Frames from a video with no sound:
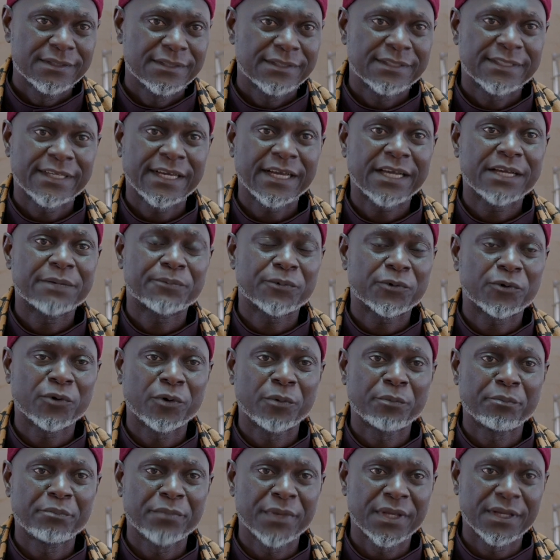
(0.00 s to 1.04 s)
take
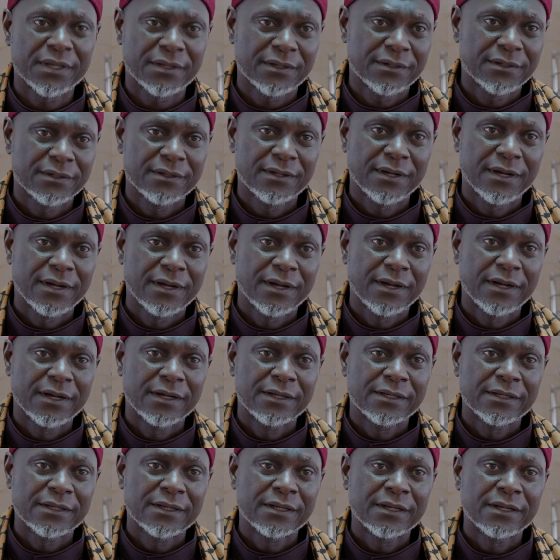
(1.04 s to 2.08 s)
from me
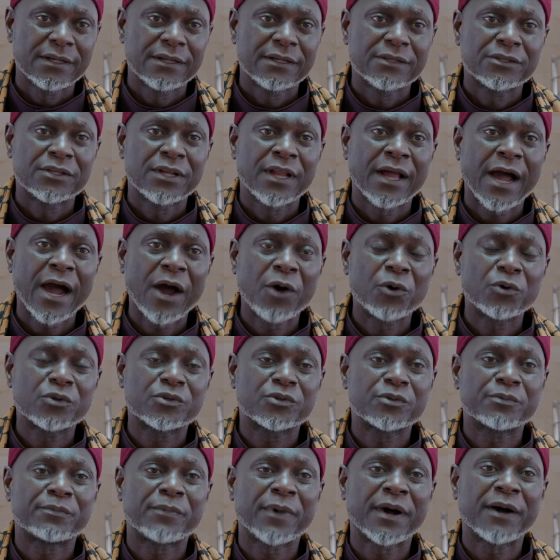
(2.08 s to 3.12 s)
how
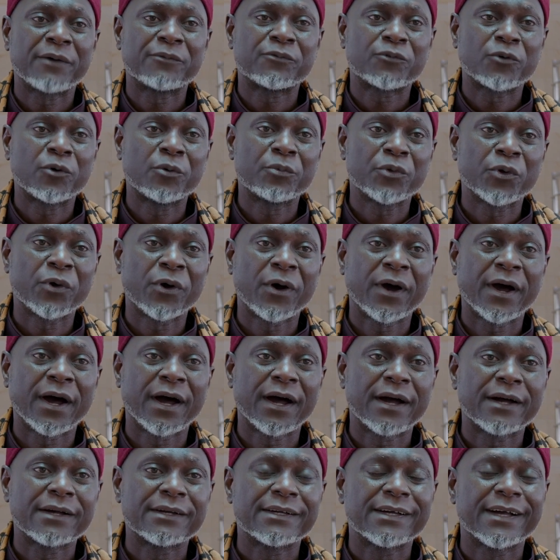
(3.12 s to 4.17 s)
to perform
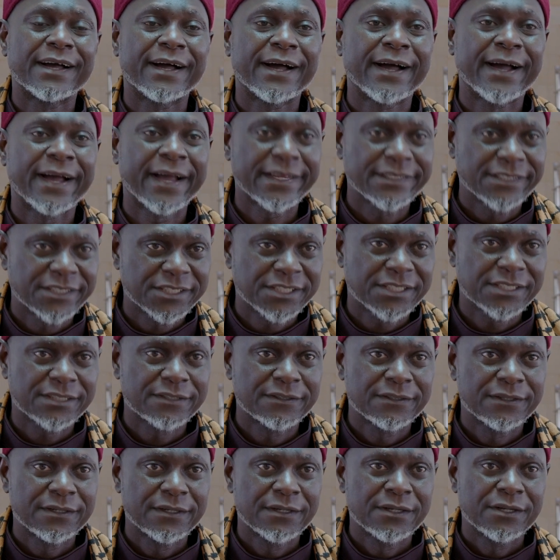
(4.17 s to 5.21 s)
your Hajj.
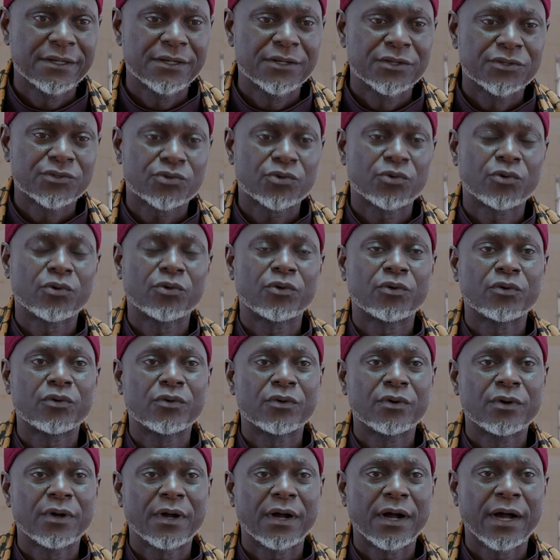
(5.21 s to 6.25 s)
So,
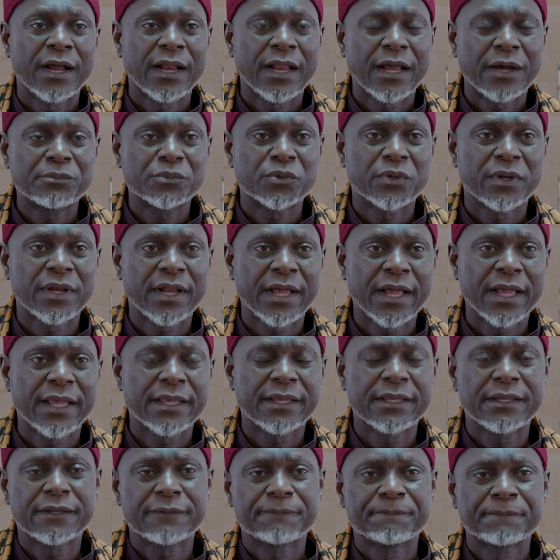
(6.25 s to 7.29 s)

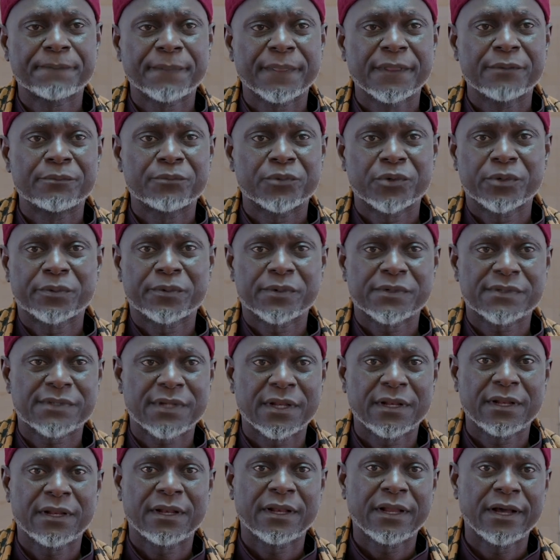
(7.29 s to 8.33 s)
alhamdulillah, Prophet
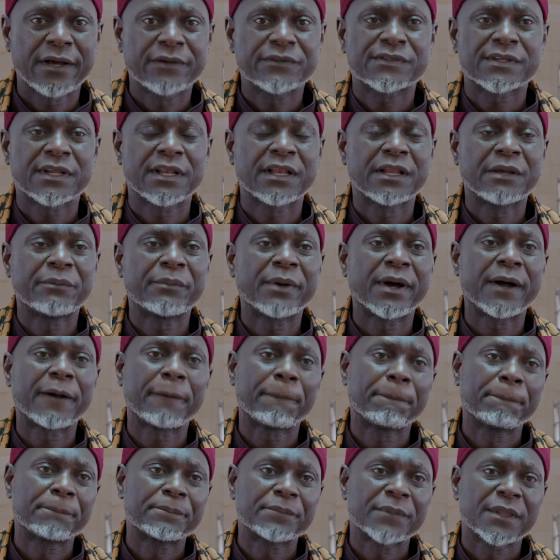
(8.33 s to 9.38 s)
sallallahu alaihi wasallam
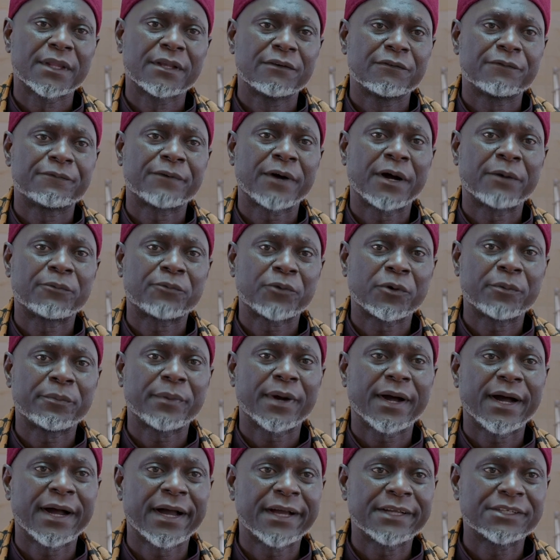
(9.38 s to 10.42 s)
performed
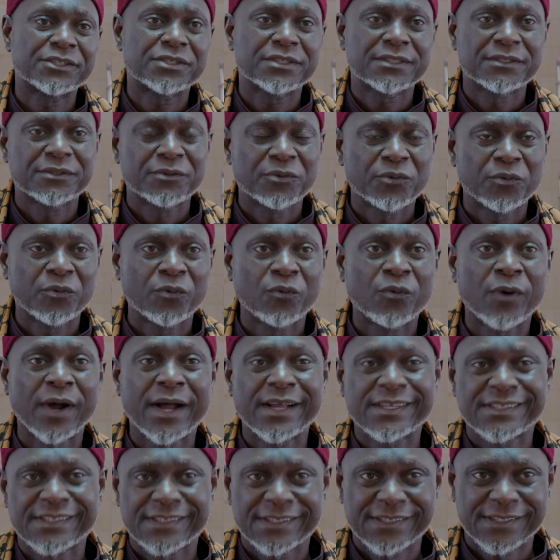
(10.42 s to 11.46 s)
Hajj
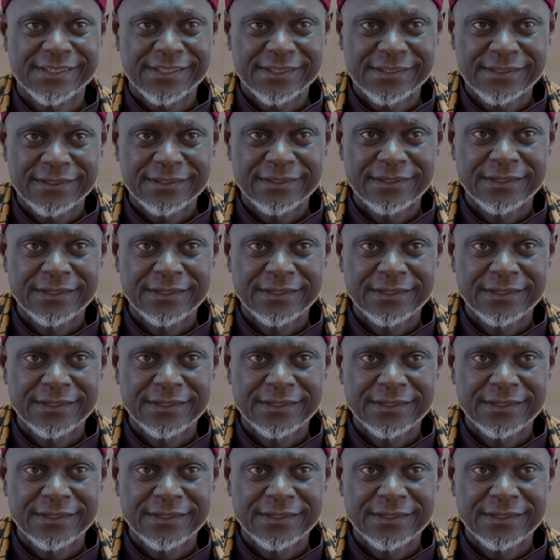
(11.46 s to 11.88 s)
once.